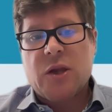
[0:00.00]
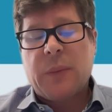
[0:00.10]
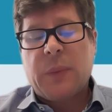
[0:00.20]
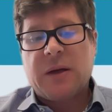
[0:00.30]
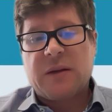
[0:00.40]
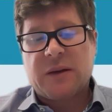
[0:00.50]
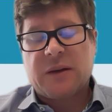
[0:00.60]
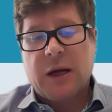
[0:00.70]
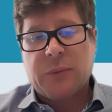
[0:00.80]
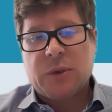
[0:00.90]
Japanese
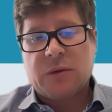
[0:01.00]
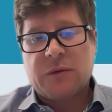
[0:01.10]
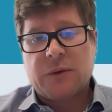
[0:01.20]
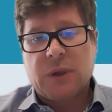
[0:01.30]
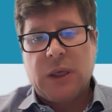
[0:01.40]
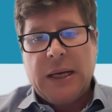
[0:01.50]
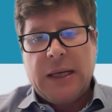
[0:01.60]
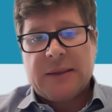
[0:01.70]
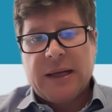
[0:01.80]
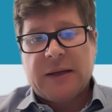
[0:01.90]
exception for
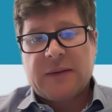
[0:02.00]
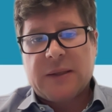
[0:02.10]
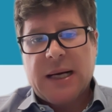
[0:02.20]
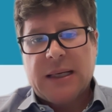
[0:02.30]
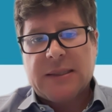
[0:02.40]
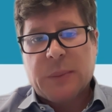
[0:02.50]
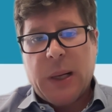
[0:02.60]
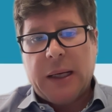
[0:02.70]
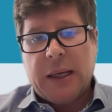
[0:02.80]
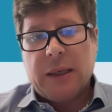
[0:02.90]
text and data
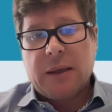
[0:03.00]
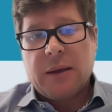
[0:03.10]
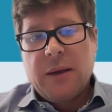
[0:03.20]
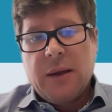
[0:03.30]
mining.